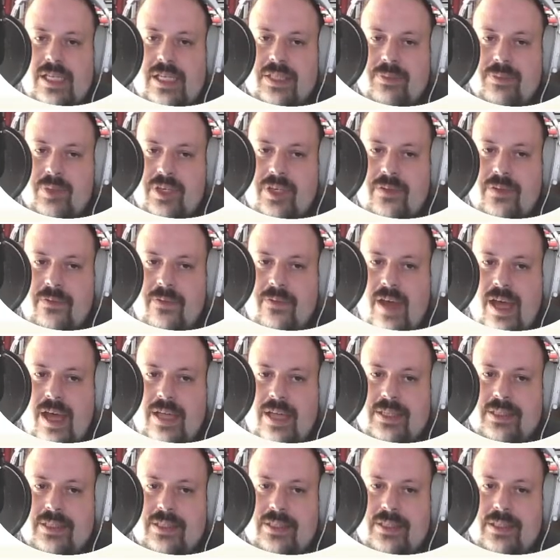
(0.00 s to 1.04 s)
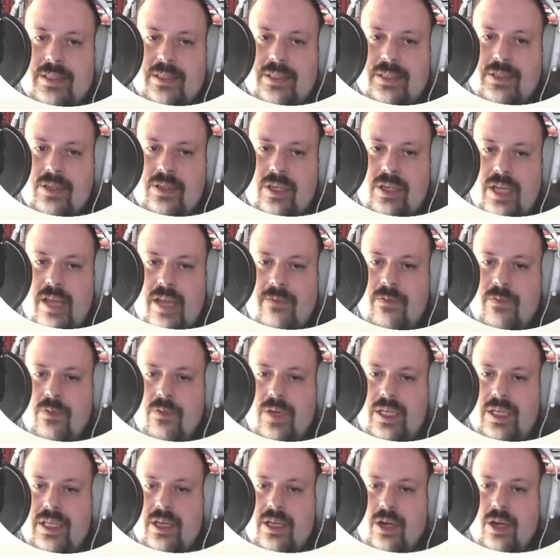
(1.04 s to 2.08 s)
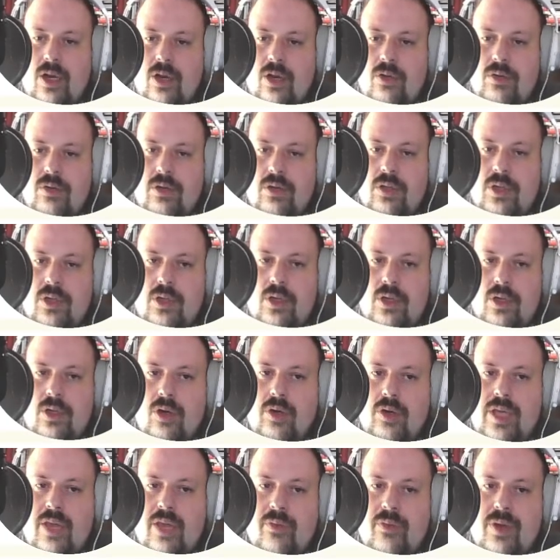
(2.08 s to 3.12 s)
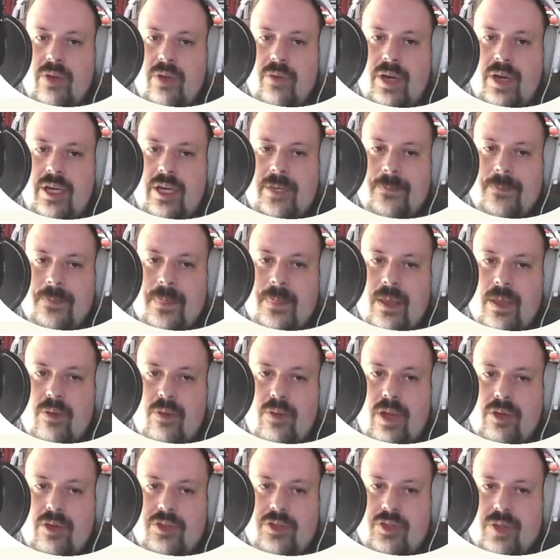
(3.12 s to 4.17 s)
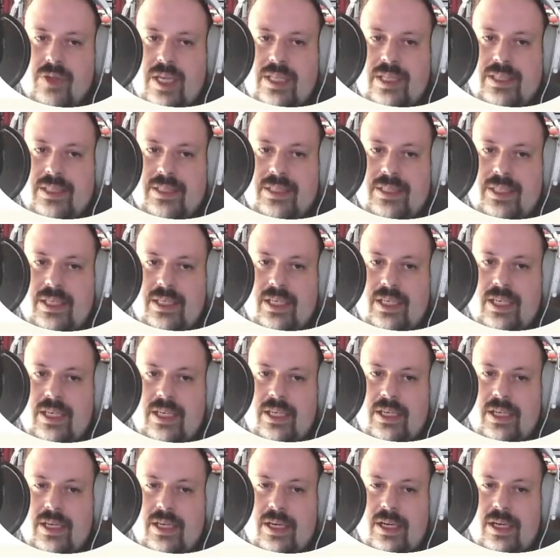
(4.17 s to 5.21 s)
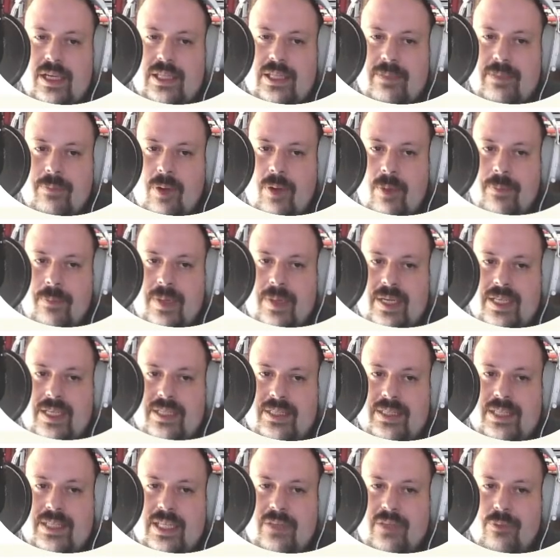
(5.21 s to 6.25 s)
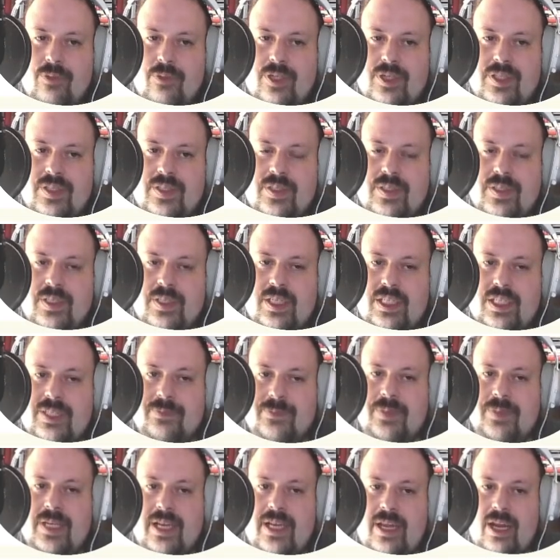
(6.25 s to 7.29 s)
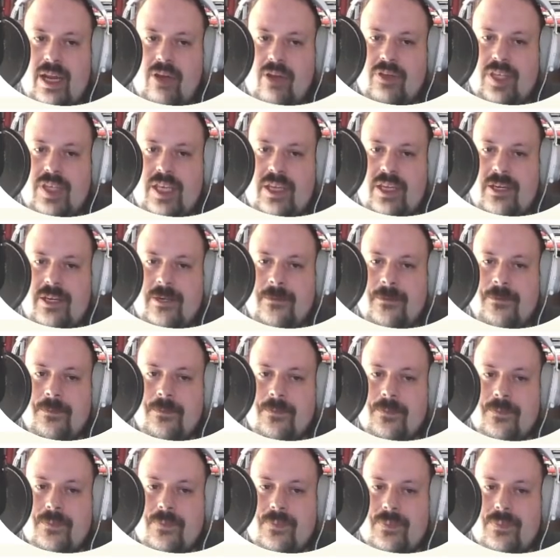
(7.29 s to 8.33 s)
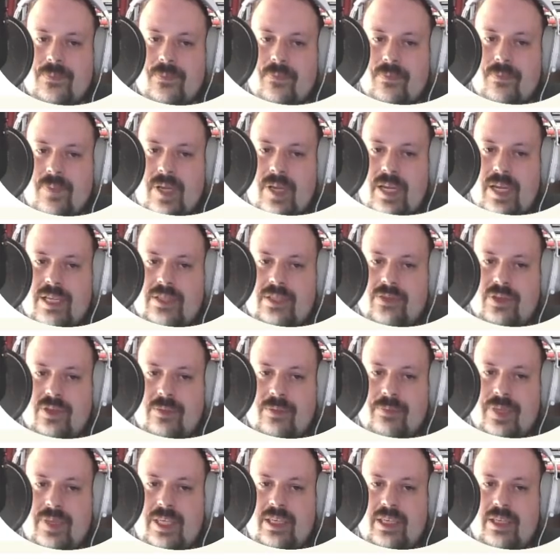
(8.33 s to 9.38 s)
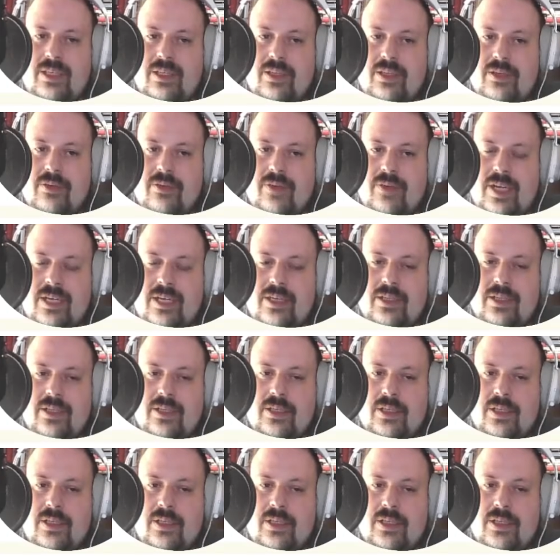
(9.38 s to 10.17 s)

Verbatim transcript: It's pretty fast. It does not have you wait at all. Okay, we are running. We also can see uh, the properties that was spitted out here as our bean, right?